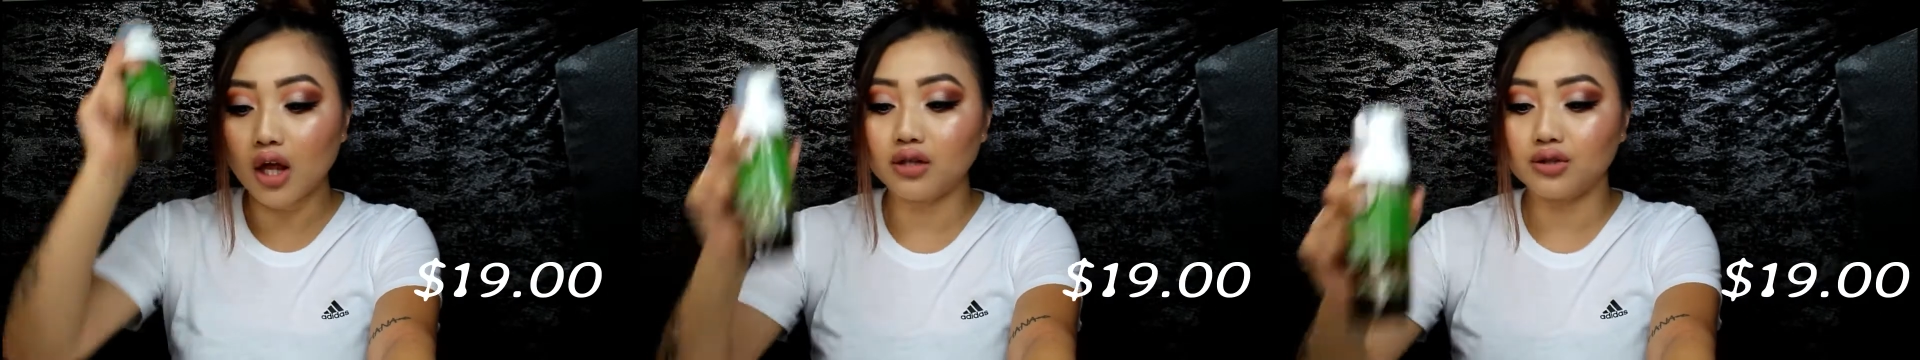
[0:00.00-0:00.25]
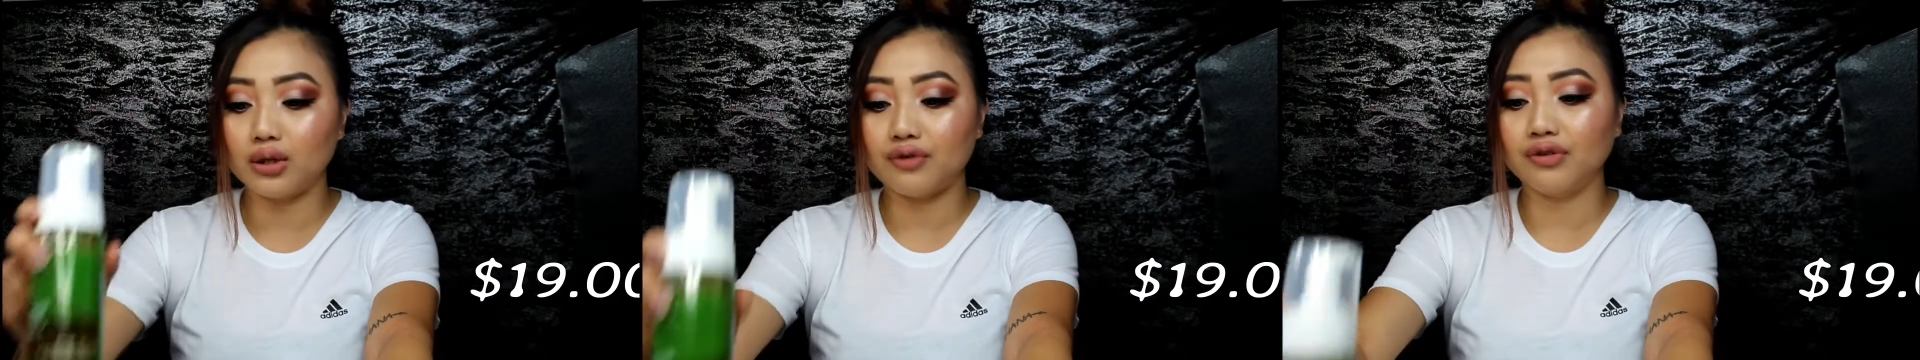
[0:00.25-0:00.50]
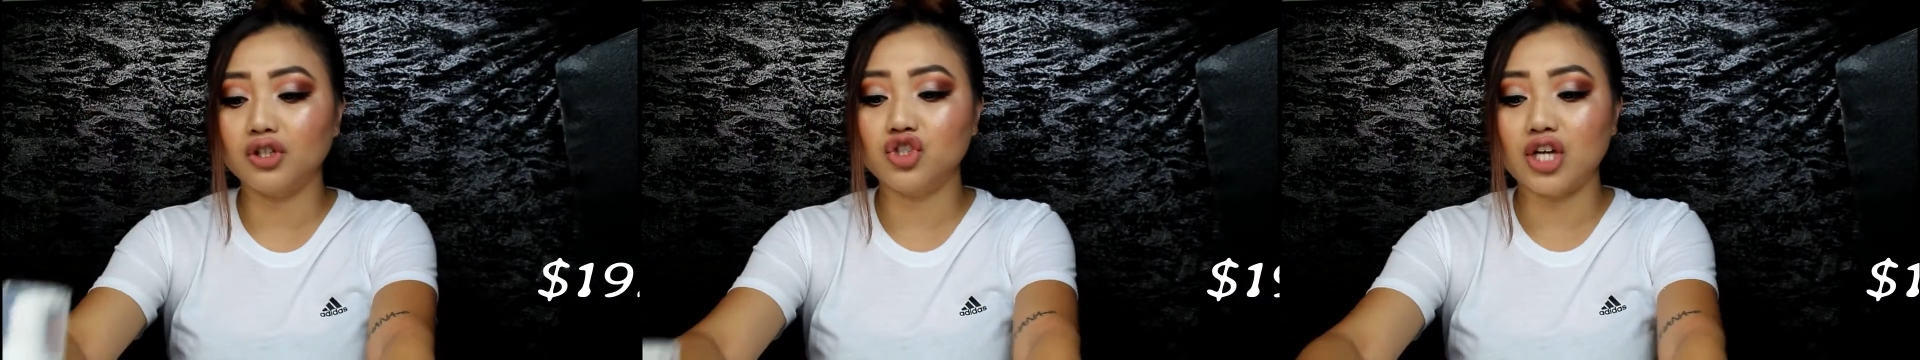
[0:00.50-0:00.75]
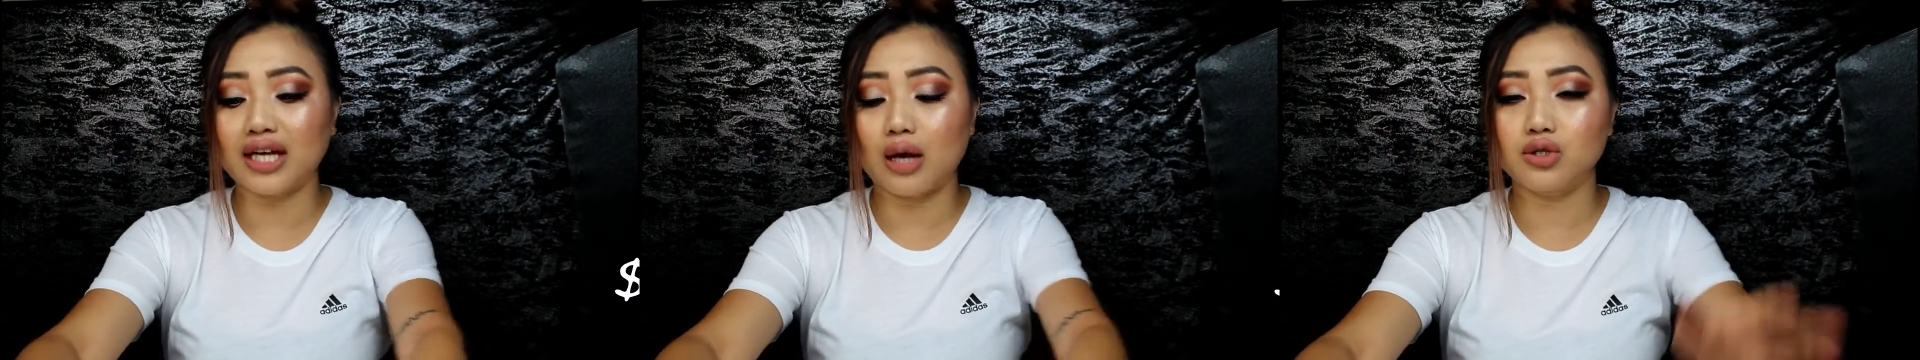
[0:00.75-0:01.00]
So definitely
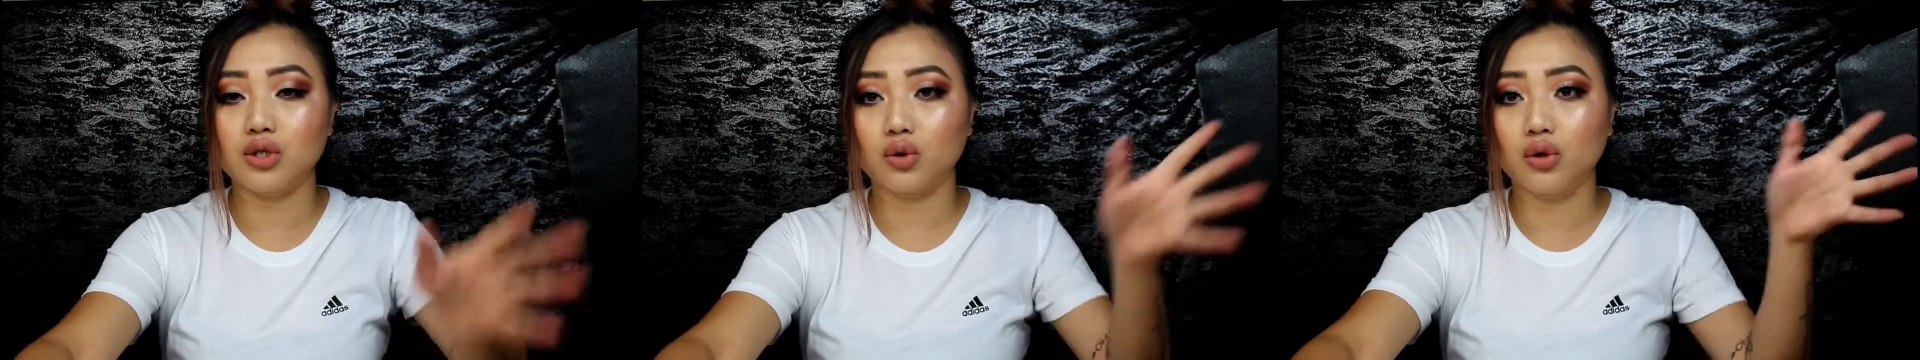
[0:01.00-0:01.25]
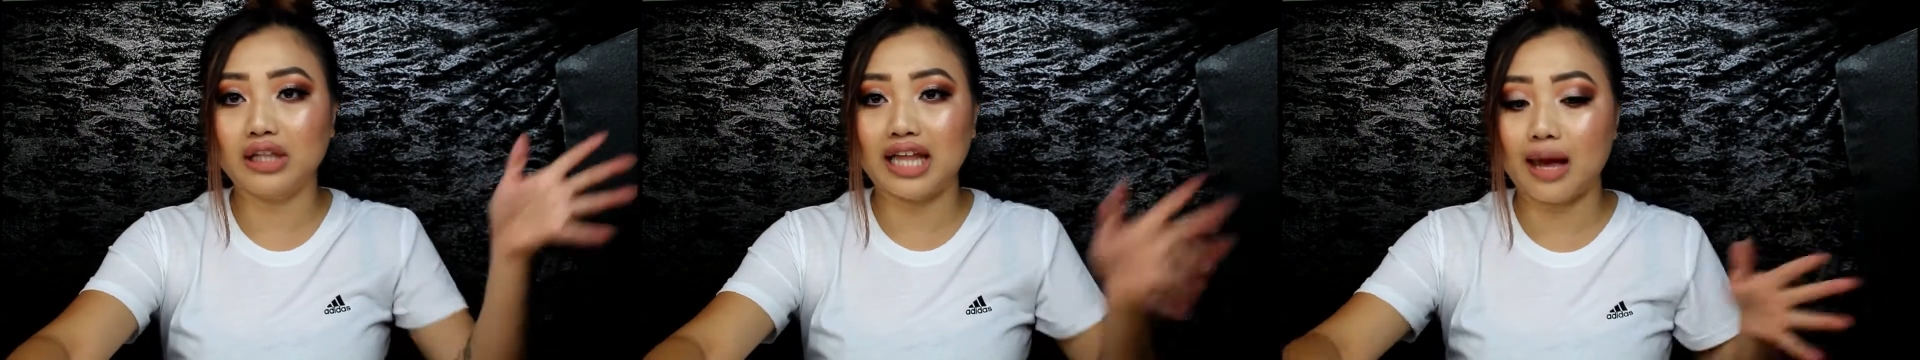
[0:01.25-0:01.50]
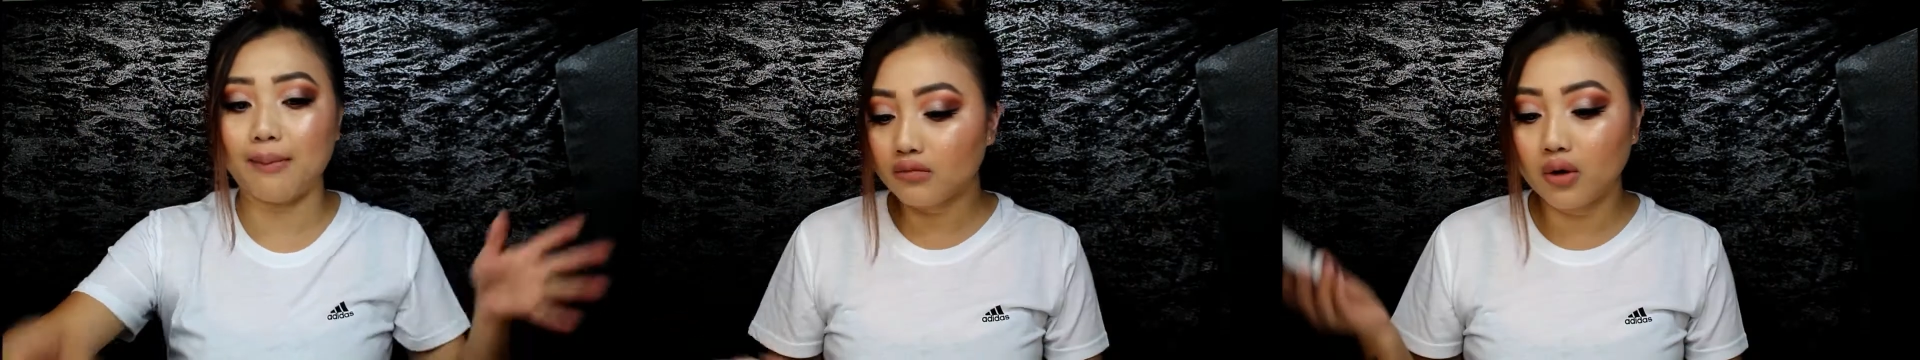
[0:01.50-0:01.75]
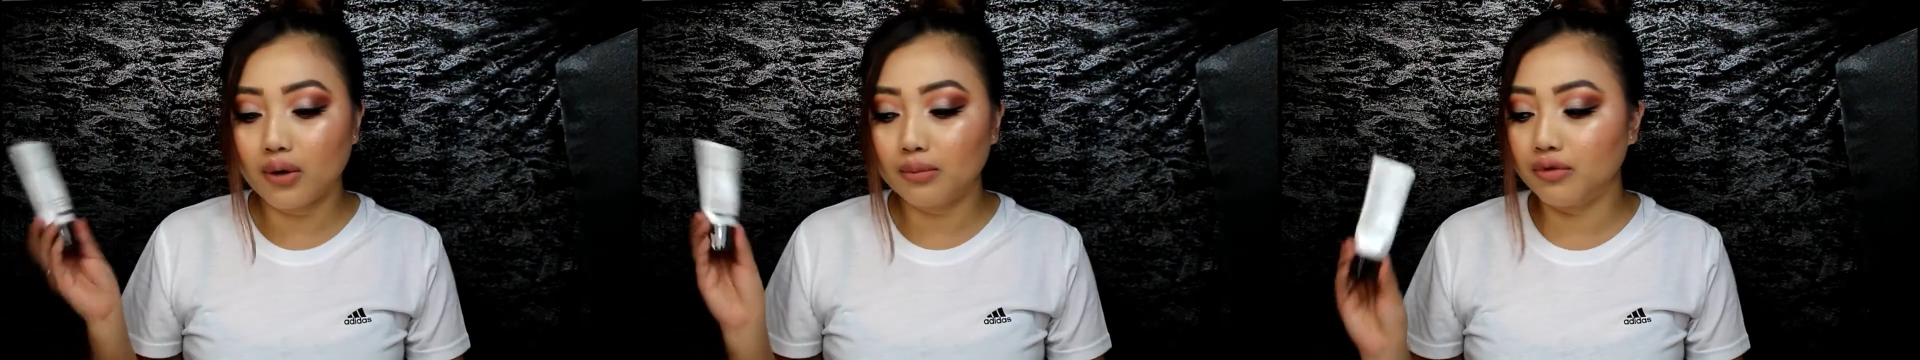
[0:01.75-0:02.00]
check out Soko Glam.
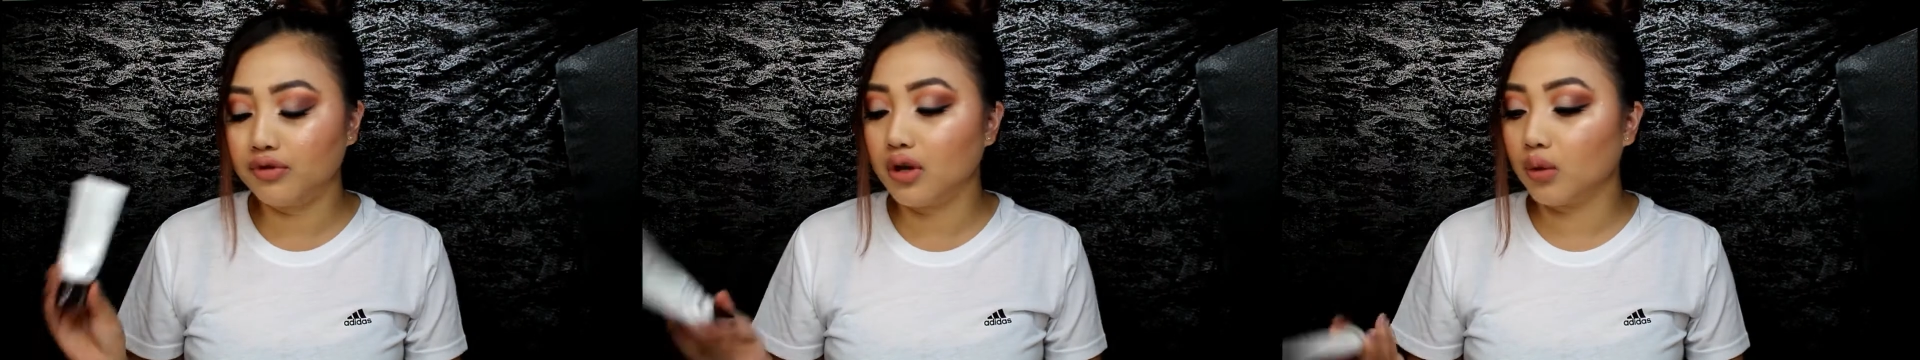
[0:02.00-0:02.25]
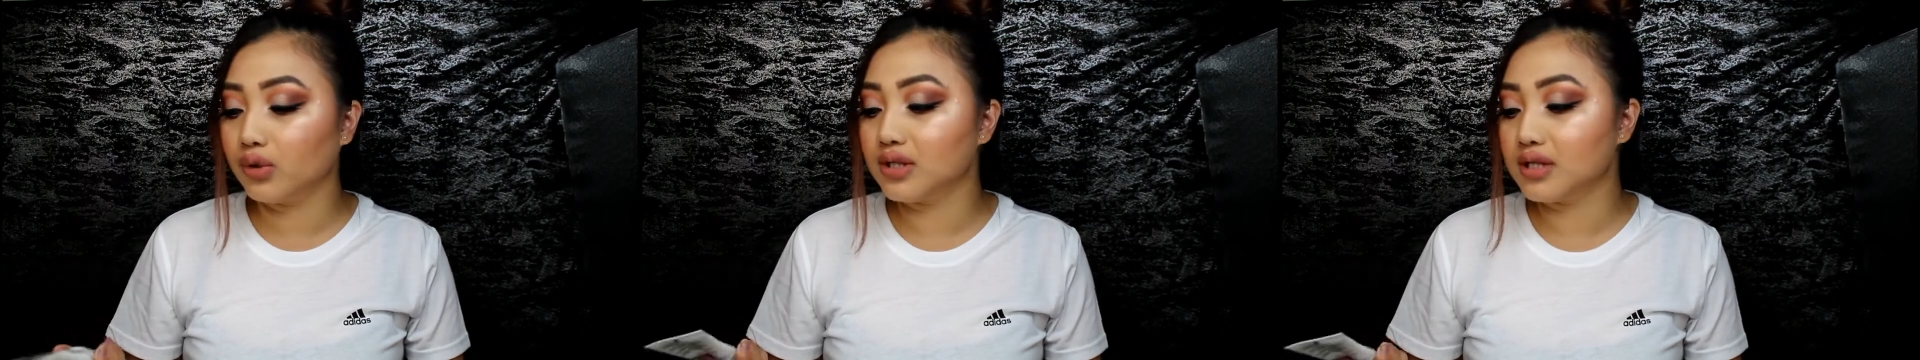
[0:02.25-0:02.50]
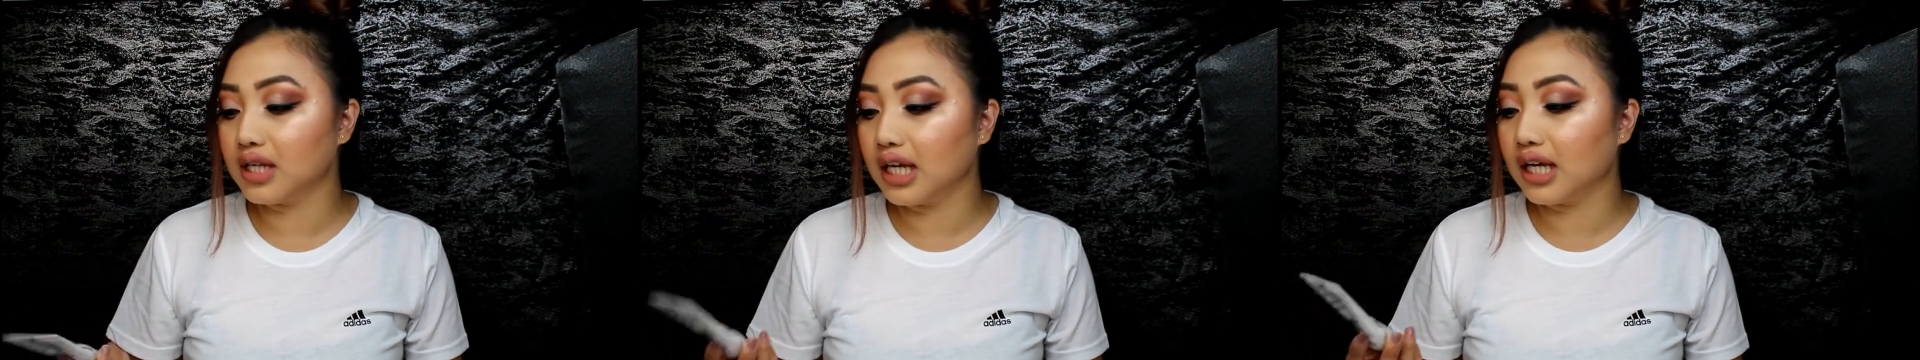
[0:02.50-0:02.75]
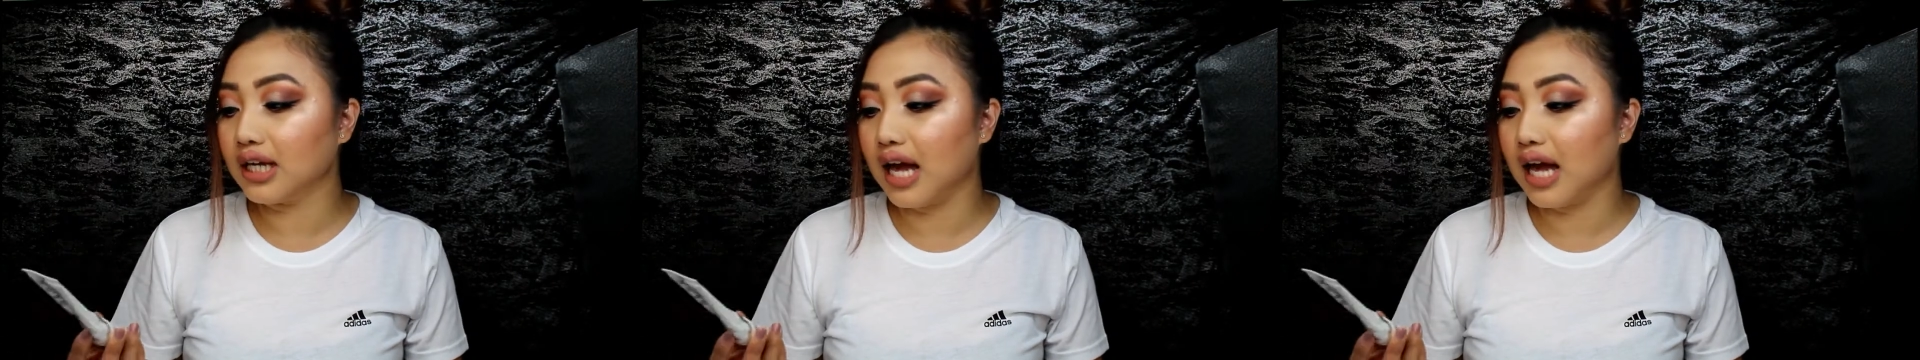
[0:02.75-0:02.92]
All right, moving on with skin,